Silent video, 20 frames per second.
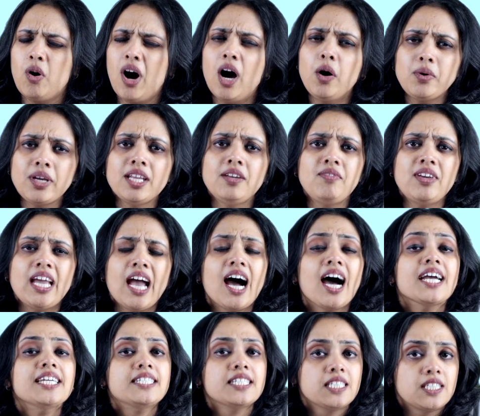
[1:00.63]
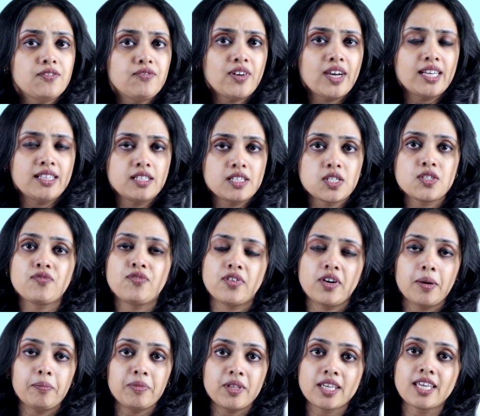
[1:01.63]
how can we identify this
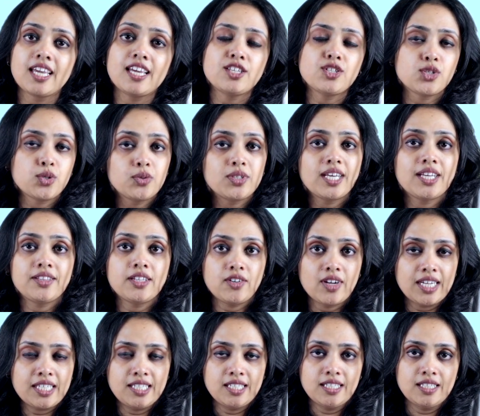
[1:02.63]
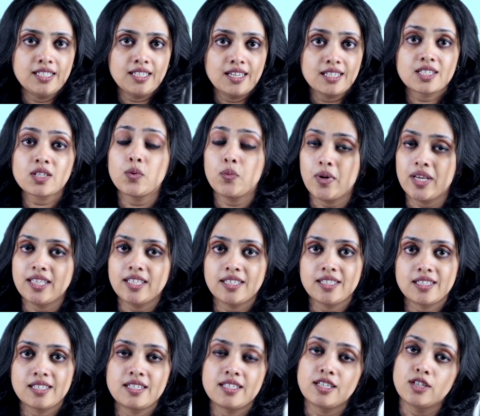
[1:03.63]
from the case note and the writing task, whether
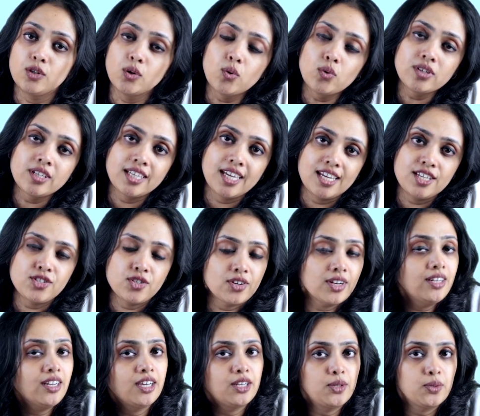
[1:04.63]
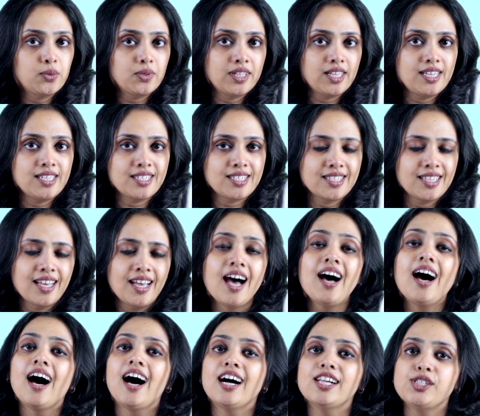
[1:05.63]
it is a known case or an unknown case?
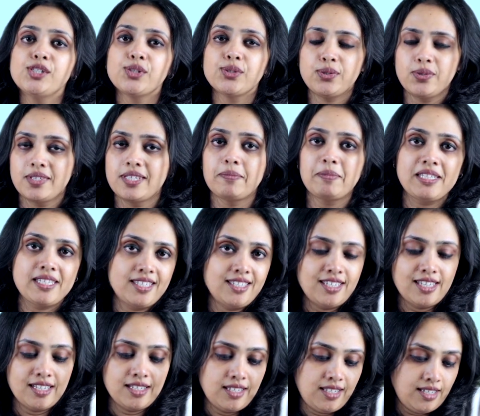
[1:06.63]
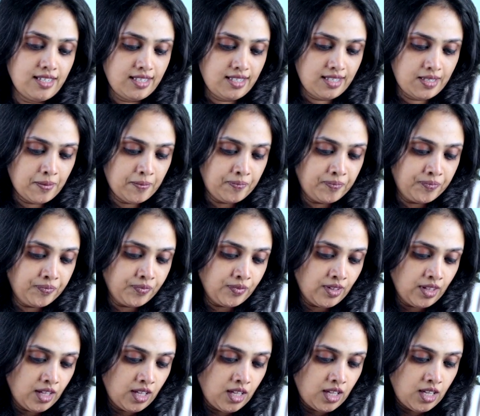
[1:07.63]
I'll show you some instances.
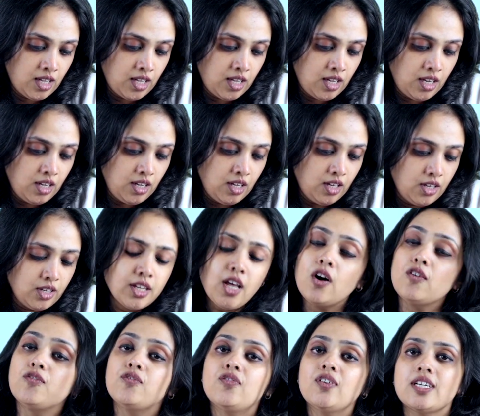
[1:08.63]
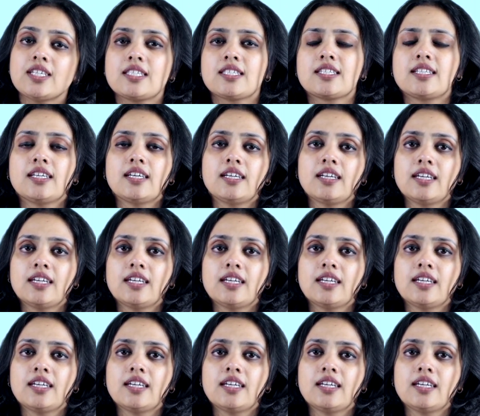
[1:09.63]
Now, first,